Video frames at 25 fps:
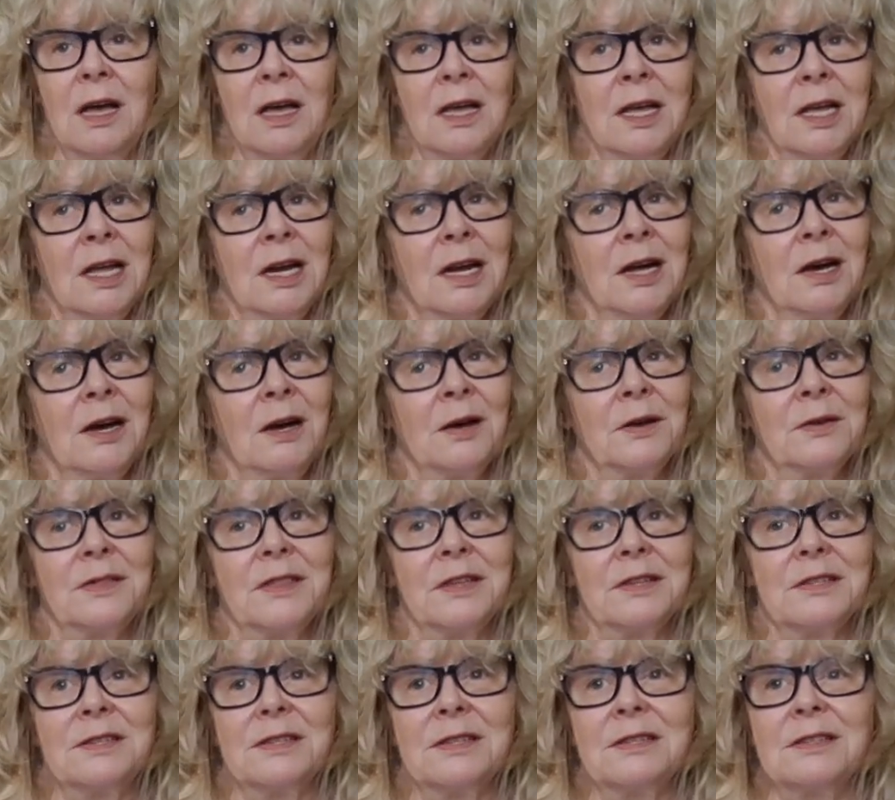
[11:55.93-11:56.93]

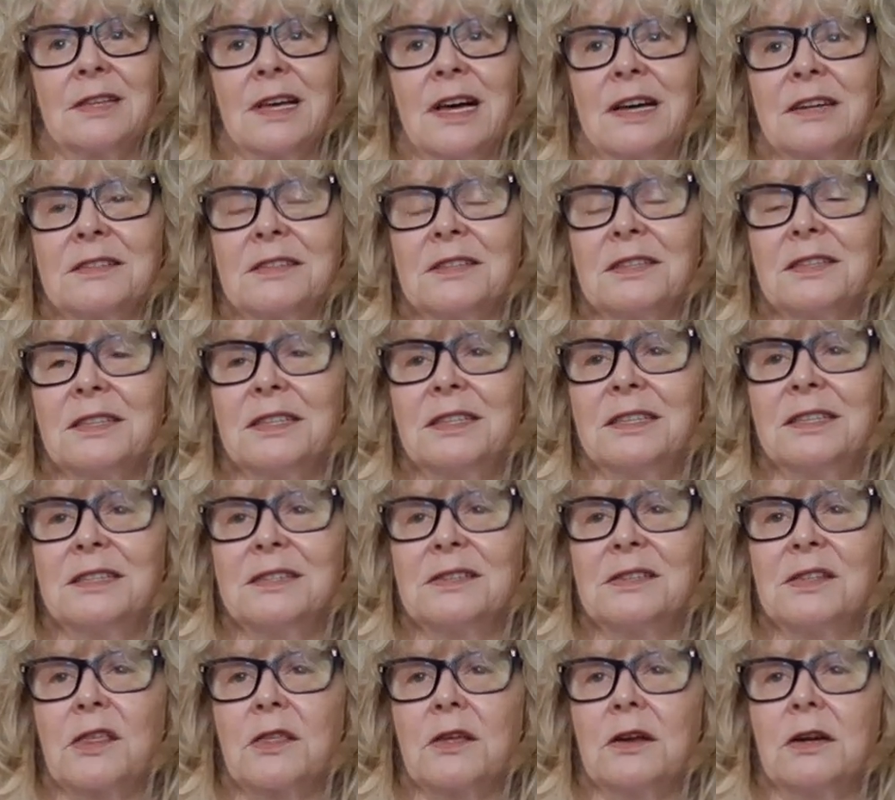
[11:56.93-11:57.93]
this is actually
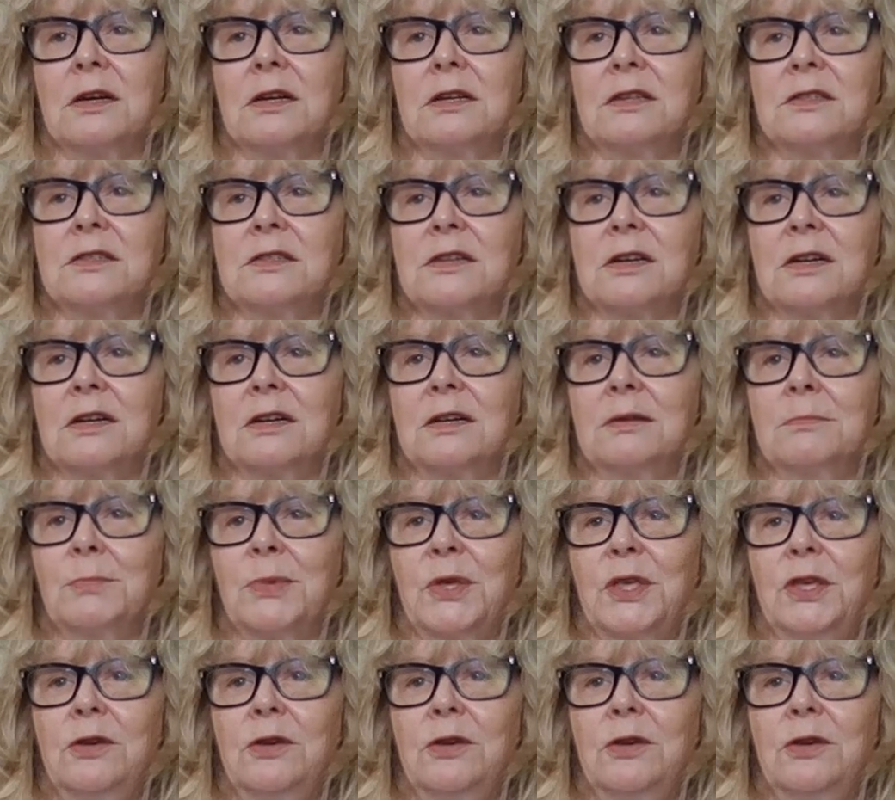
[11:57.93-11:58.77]
his third term.